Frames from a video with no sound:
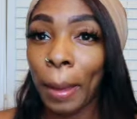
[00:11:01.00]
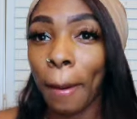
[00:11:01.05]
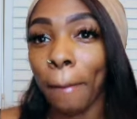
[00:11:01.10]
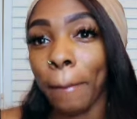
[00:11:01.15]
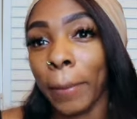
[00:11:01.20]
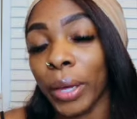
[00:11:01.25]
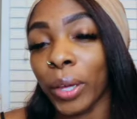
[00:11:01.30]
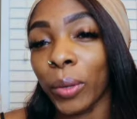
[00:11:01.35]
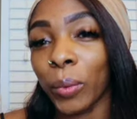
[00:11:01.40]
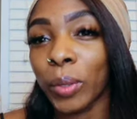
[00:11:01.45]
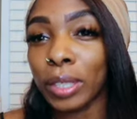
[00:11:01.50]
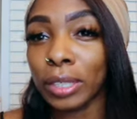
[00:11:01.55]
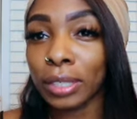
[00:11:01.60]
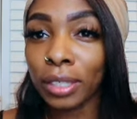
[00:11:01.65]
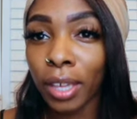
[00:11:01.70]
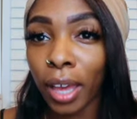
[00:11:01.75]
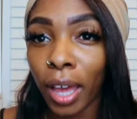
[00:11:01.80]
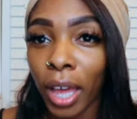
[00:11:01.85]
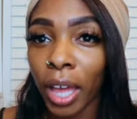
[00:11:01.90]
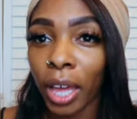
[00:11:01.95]
But we'll see
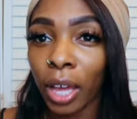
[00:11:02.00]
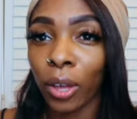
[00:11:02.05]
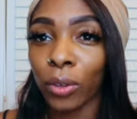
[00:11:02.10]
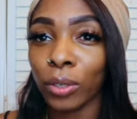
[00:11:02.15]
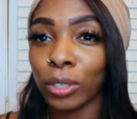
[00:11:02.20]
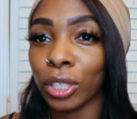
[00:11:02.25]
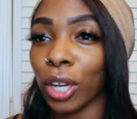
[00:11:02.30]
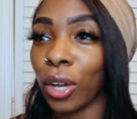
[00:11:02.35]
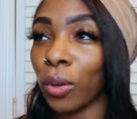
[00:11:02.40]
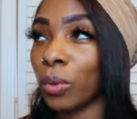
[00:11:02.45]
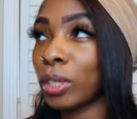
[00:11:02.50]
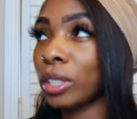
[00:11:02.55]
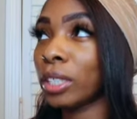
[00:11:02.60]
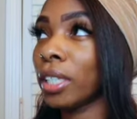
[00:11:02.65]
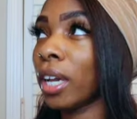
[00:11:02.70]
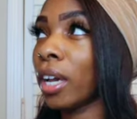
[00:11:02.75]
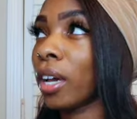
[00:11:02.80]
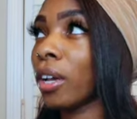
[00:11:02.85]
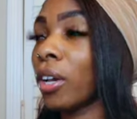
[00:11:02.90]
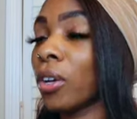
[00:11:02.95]
how it goes, y'all. We'll see
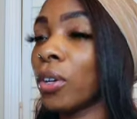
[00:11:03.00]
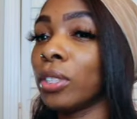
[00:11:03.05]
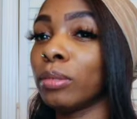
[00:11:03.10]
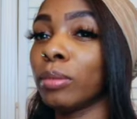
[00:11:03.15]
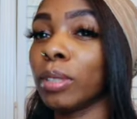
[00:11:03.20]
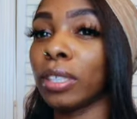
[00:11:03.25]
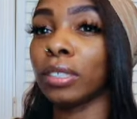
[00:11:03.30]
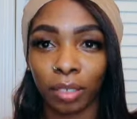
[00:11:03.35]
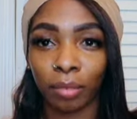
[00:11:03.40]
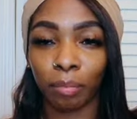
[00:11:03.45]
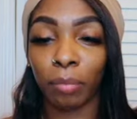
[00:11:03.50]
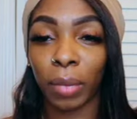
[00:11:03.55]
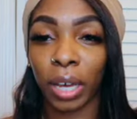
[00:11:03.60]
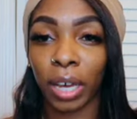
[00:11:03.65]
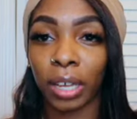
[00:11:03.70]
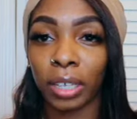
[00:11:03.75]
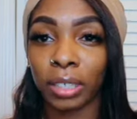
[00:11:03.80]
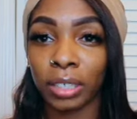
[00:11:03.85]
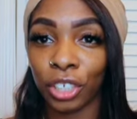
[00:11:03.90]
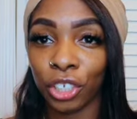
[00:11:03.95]
how it goes, because
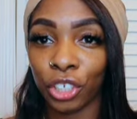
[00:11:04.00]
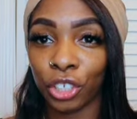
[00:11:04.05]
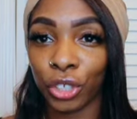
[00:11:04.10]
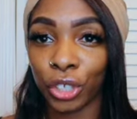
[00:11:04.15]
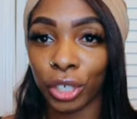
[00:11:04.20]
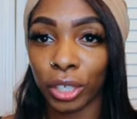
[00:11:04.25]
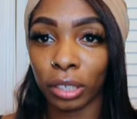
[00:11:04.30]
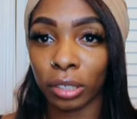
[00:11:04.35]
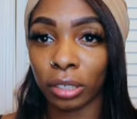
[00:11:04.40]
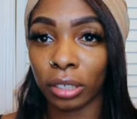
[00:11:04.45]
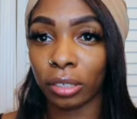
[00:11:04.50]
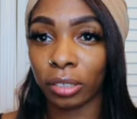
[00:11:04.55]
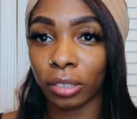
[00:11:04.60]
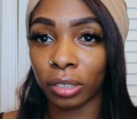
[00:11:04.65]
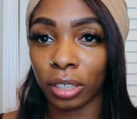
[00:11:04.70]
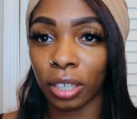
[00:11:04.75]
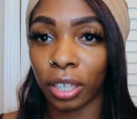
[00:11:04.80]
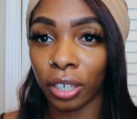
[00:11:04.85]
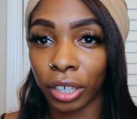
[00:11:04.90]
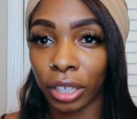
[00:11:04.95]
my teacher and
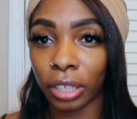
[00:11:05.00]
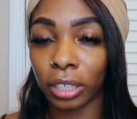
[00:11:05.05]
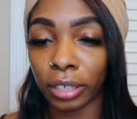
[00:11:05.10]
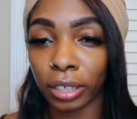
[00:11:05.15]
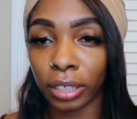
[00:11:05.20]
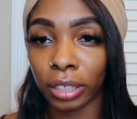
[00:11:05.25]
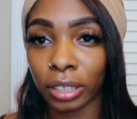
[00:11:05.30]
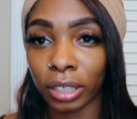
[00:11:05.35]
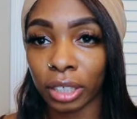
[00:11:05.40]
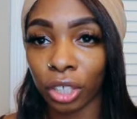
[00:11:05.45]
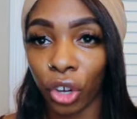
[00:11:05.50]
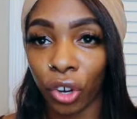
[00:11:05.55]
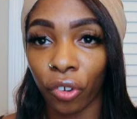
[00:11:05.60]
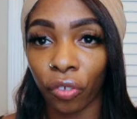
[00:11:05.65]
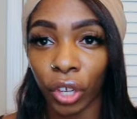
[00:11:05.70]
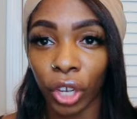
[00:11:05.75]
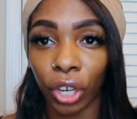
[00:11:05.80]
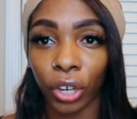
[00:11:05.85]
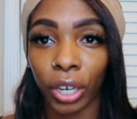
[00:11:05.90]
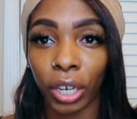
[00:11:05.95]
their clinics are
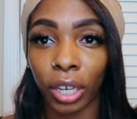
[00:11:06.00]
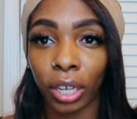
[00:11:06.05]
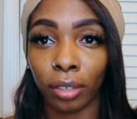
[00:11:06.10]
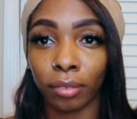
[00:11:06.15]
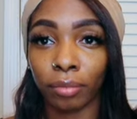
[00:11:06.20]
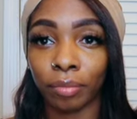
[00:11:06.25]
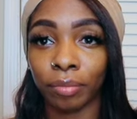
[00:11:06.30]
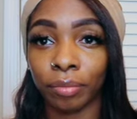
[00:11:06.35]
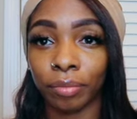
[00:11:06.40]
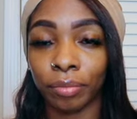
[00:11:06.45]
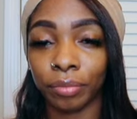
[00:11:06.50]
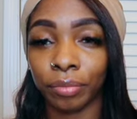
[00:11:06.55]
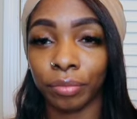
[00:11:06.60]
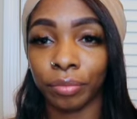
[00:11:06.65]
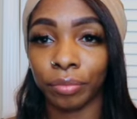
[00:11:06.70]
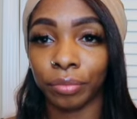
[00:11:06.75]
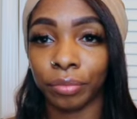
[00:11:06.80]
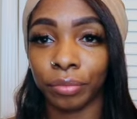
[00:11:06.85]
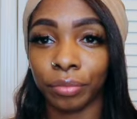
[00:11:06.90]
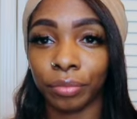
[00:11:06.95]
very
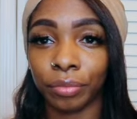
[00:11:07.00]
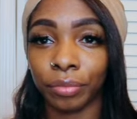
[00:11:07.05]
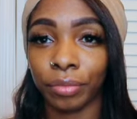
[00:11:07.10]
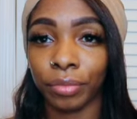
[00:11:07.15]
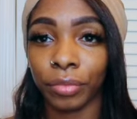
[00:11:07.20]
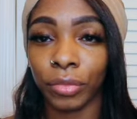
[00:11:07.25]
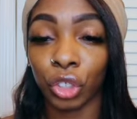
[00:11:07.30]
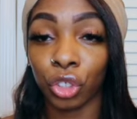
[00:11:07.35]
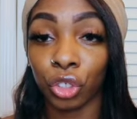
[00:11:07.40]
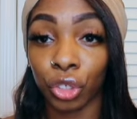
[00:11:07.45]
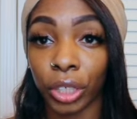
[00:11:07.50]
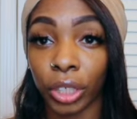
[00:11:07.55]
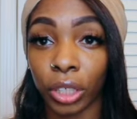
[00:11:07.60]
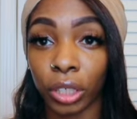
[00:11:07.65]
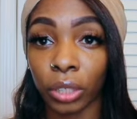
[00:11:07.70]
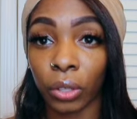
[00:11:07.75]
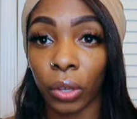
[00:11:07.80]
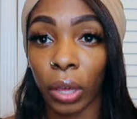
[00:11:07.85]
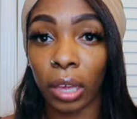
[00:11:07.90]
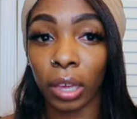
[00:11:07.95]

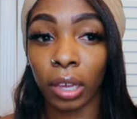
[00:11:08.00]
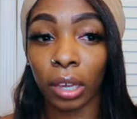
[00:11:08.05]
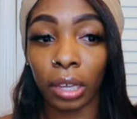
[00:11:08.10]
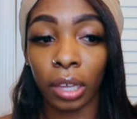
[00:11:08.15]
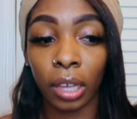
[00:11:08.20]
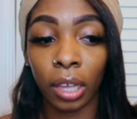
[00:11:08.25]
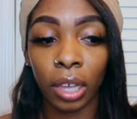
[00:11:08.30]
strict, okay?